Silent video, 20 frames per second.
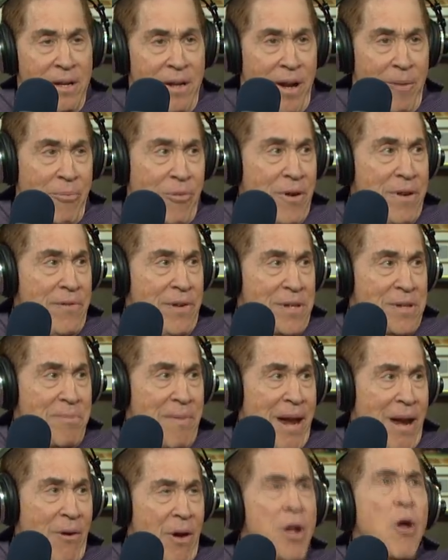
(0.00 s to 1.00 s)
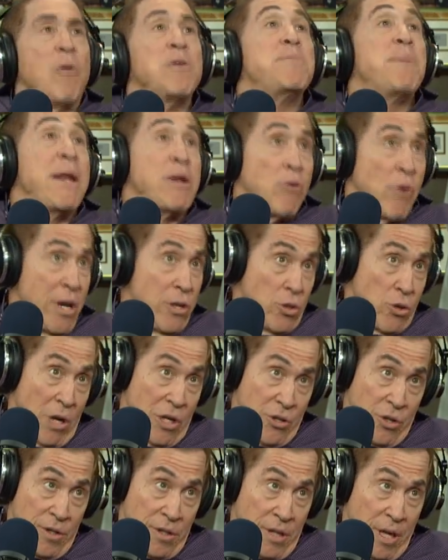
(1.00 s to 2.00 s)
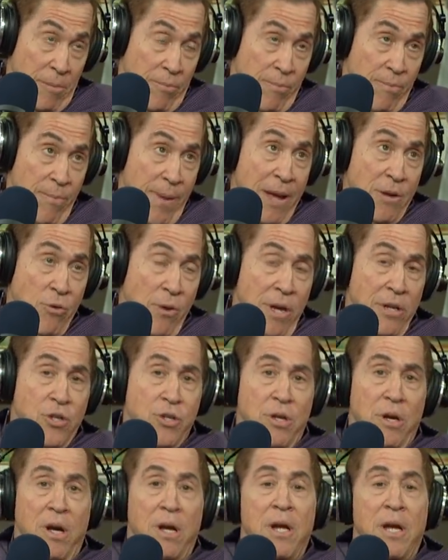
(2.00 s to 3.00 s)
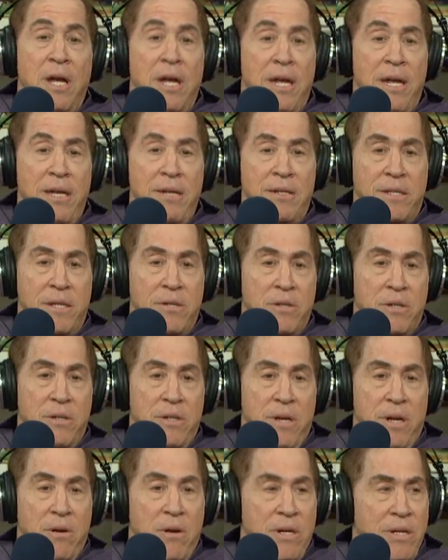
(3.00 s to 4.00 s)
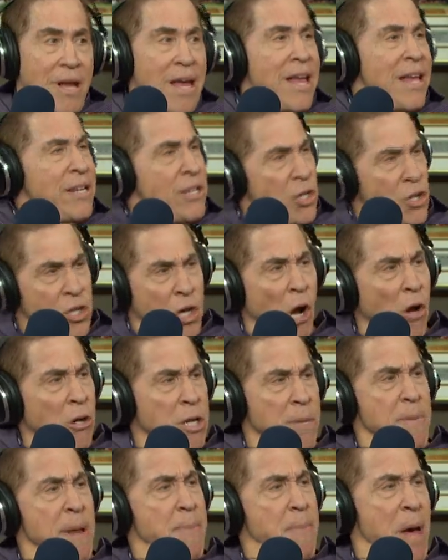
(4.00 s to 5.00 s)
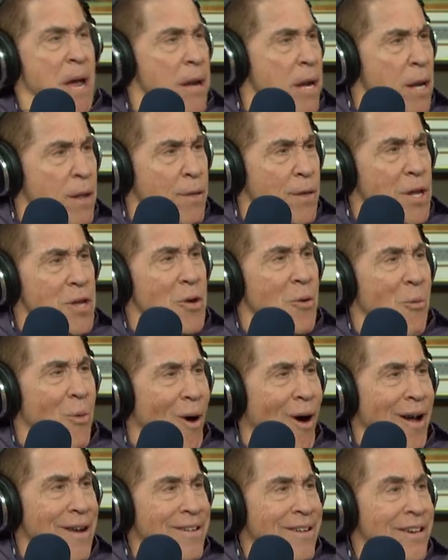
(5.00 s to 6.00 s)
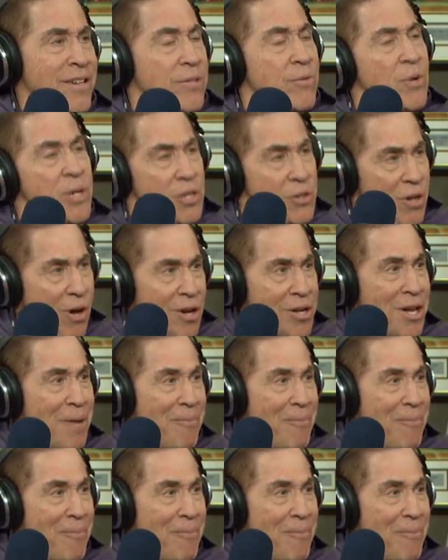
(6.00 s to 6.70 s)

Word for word: a previous marriage. No, it was Ben Crenshaw, I should say, Ben Crenshaw. He says, you know, you talk to me about anything you want. And he said, well, you talked